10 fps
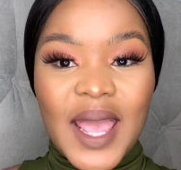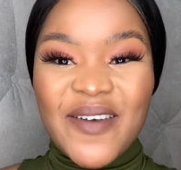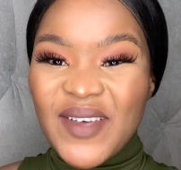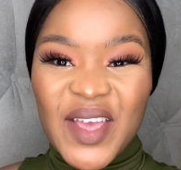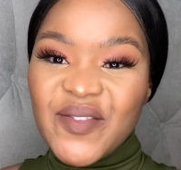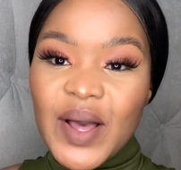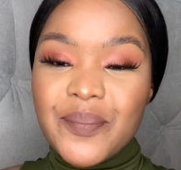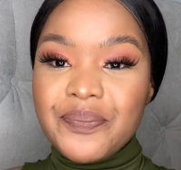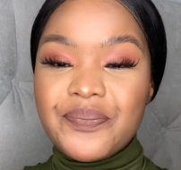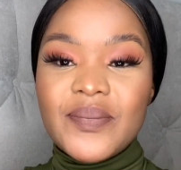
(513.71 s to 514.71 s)
fave.
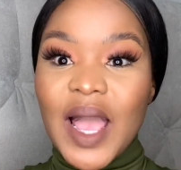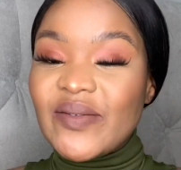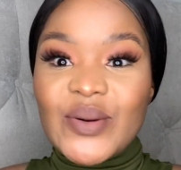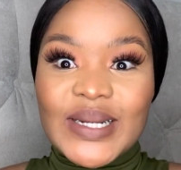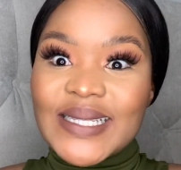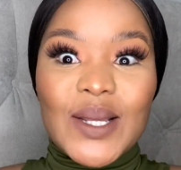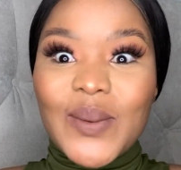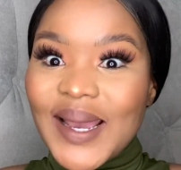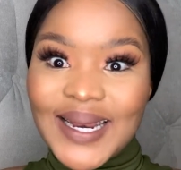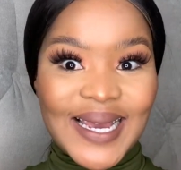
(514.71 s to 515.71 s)
I've already said
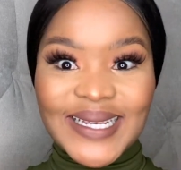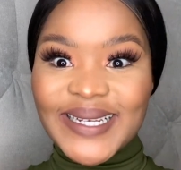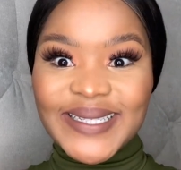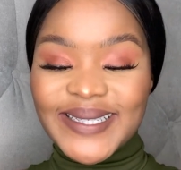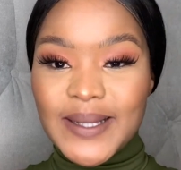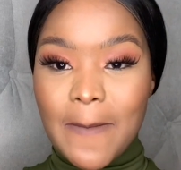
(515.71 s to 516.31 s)
why I like it.